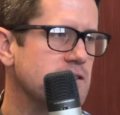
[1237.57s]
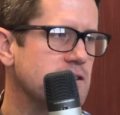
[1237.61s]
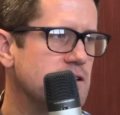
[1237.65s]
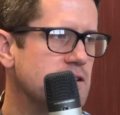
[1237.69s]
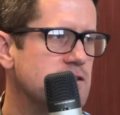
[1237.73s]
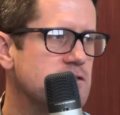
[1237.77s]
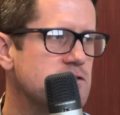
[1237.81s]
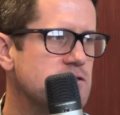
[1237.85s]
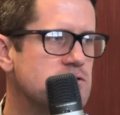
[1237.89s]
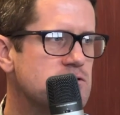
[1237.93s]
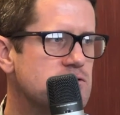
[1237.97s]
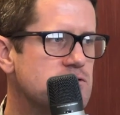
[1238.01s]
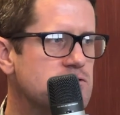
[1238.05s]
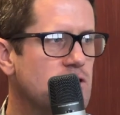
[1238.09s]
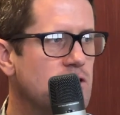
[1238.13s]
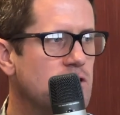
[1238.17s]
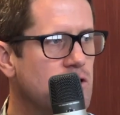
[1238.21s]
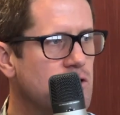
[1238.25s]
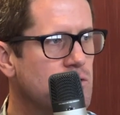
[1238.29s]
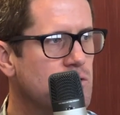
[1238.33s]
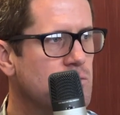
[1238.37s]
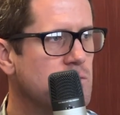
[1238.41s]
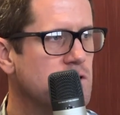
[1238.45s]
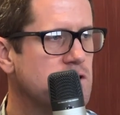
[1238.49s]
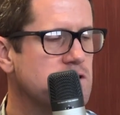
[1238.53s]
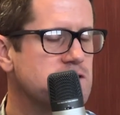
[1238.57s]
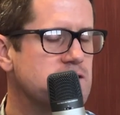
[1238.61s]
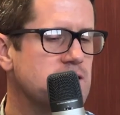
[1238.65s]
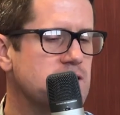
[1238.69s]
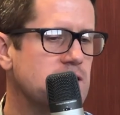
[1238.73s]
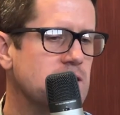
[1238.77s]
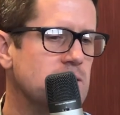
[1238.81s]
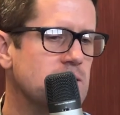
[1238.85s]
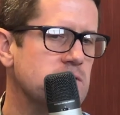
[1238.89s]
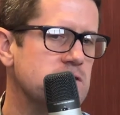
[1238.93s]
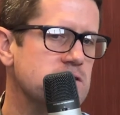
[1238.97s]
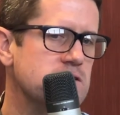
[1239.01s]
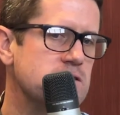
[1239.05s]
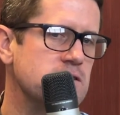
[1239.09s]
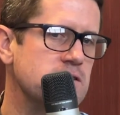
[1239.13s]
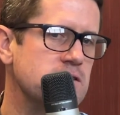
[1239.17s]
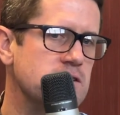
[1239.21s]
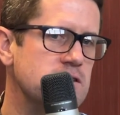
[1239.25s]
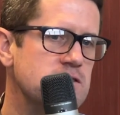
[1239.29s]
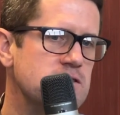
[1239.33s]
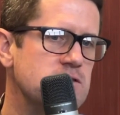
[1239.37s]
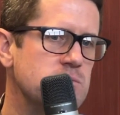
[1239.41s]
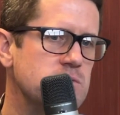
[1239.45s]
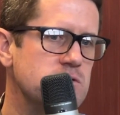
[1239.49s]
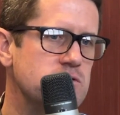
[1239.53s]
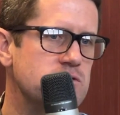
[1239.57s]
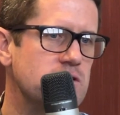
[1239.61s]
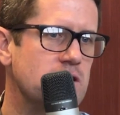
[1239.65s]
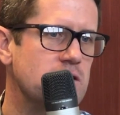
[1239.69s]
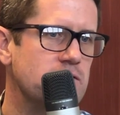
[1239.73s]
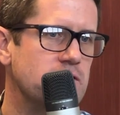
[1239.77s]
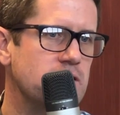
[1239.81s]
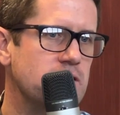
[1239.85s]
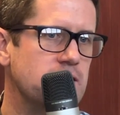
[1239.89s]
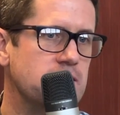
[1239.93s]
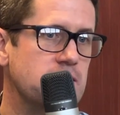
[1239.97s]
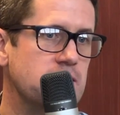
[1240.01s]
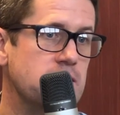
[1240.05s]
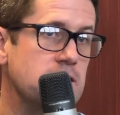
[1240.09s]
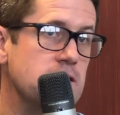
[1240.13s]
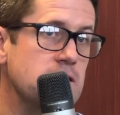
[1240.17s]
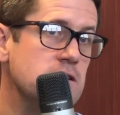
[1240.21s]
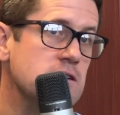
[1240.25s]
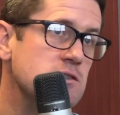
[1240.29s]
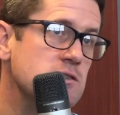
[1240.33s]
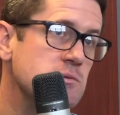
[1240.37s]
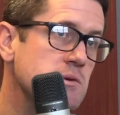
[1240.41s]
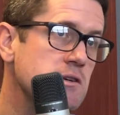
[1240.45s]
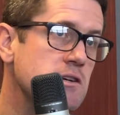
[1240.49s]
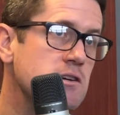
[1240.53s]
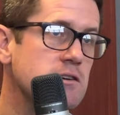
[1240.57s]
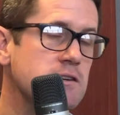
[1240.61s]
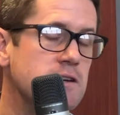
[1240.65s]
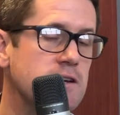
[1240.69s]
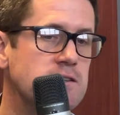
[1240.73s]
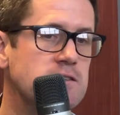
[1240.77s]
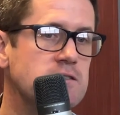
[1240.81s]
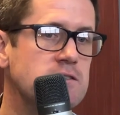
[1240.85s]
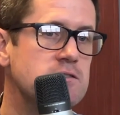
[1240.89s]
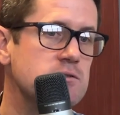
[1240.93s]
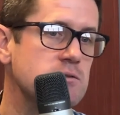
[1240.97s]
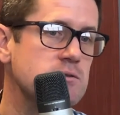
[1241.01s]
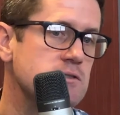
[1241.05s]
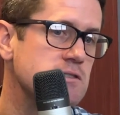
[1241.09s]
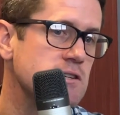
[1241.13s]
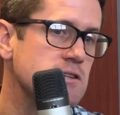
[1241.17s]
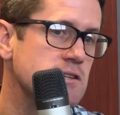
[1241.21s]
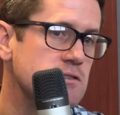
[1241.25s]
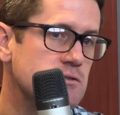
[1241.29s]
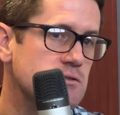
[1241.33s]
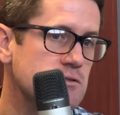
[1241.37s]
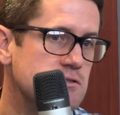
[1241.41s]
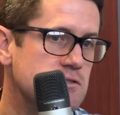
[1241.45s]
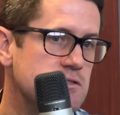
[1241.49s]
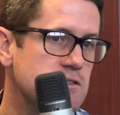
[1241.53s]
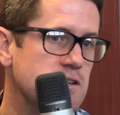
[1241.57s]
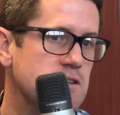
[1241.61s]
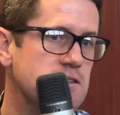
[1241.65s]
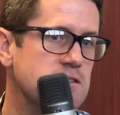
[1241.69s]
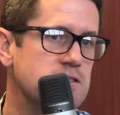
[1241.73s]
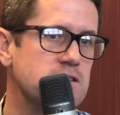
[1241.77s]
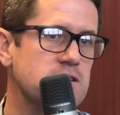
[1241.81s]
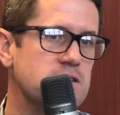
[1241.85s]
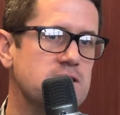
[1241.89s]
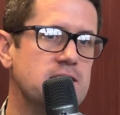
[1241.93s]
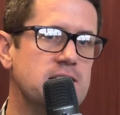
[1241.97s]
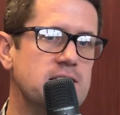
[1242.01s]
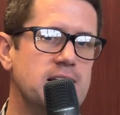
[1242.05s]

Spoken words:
there's so much gigabits that needs to be traveling, that needs to be connected to a central center.